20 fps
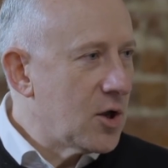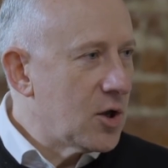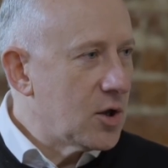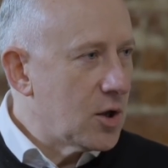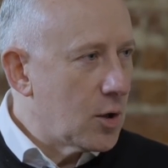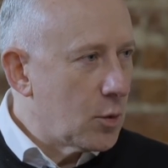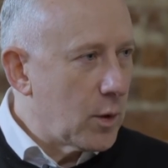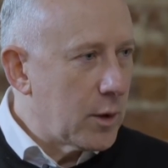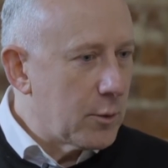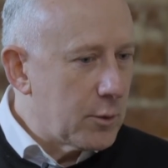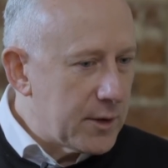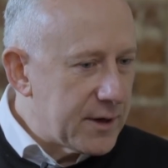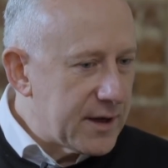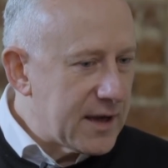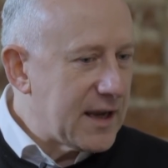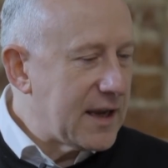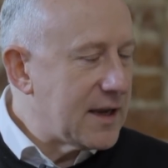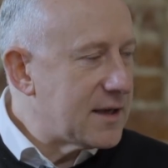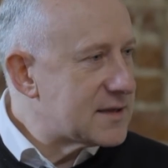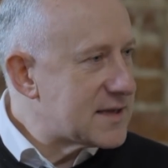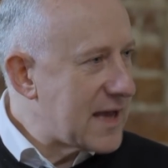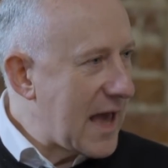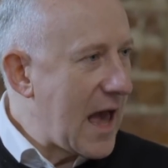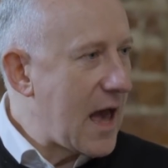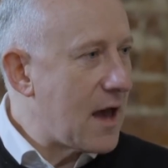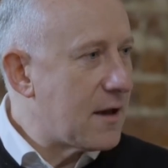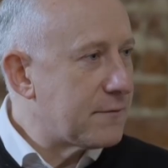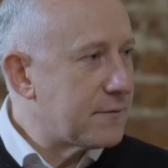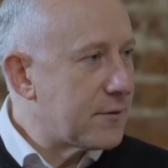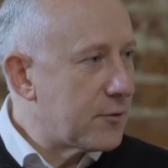We will need to
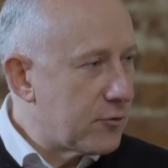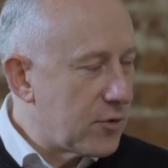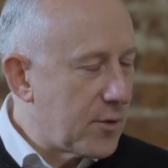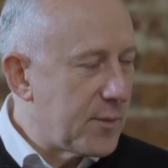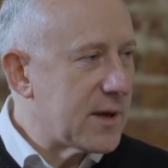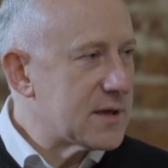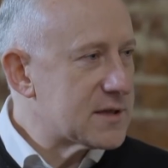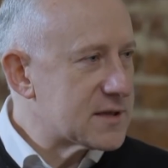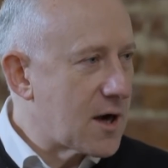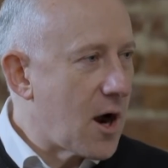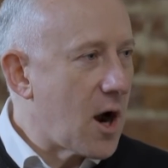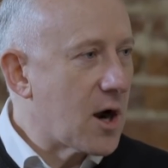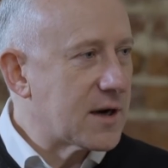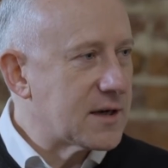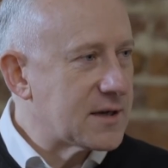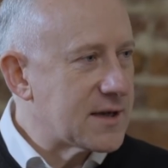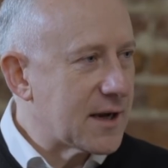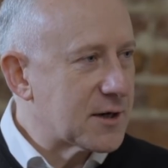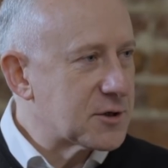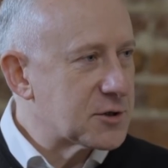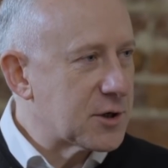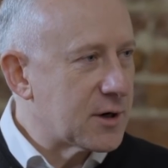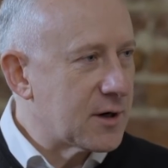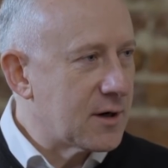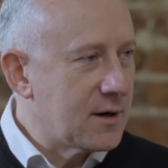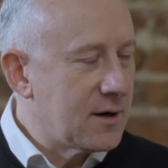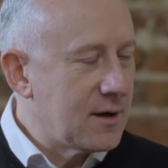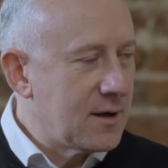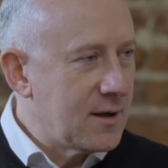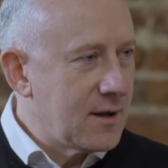have robust architecture
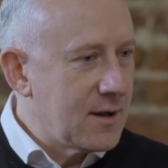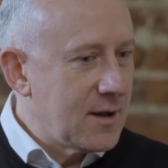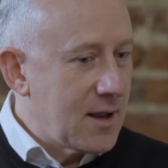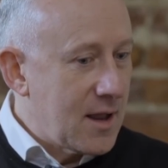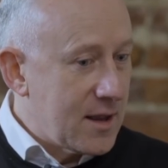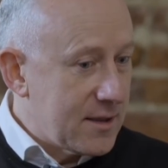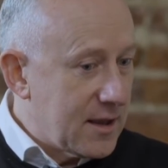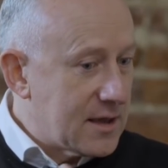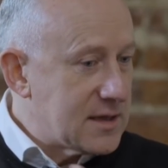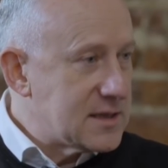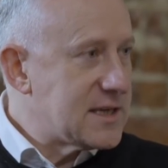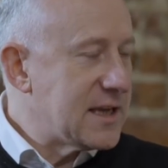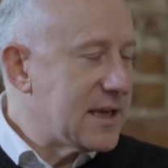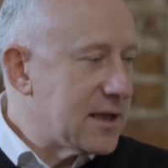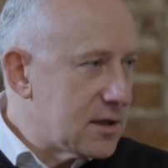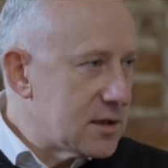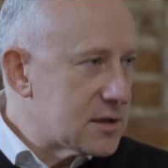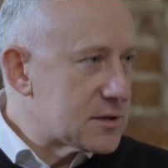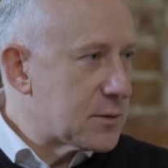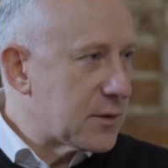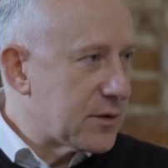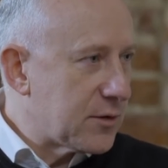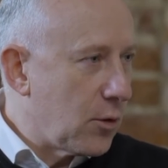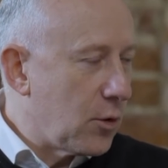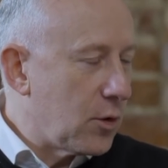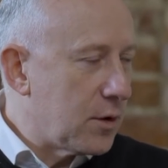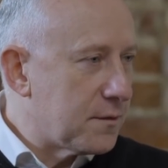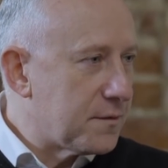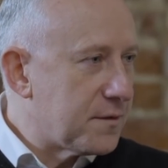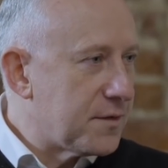that deals with
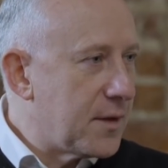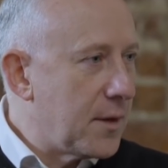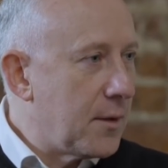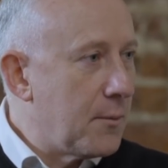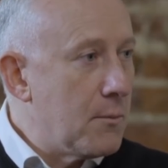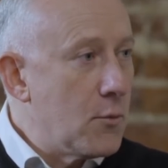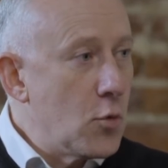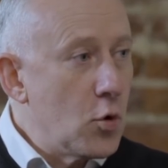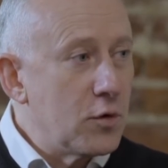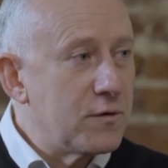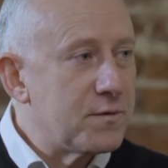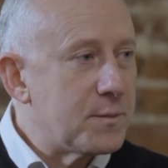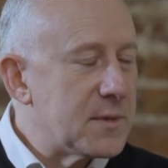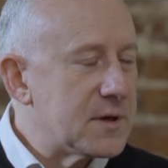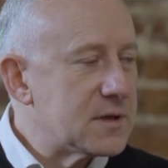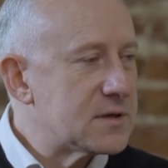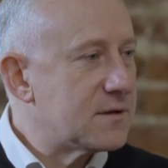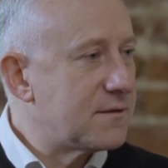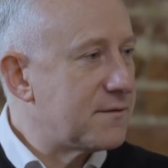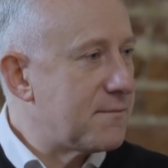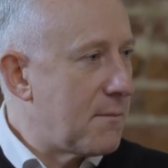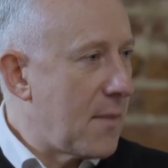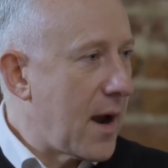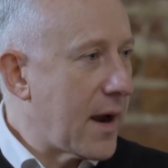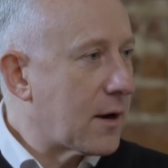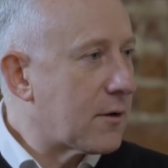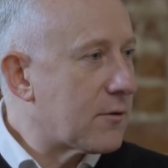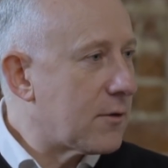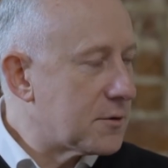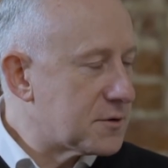all of the movement of
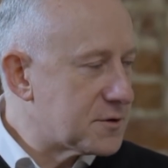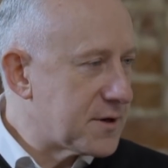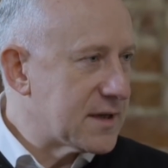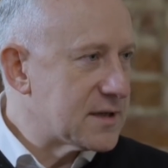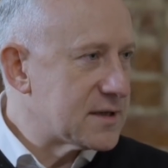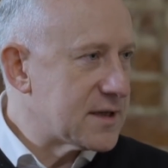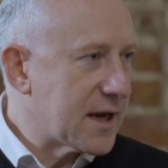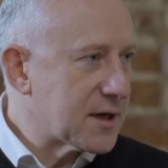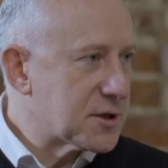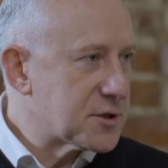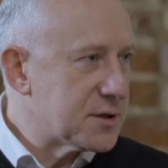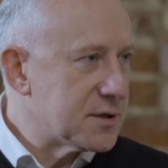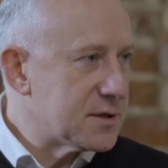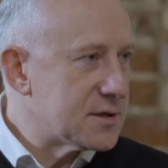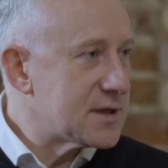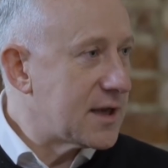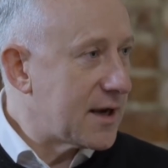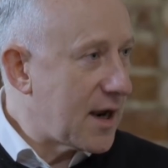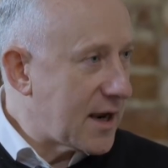microtransactions and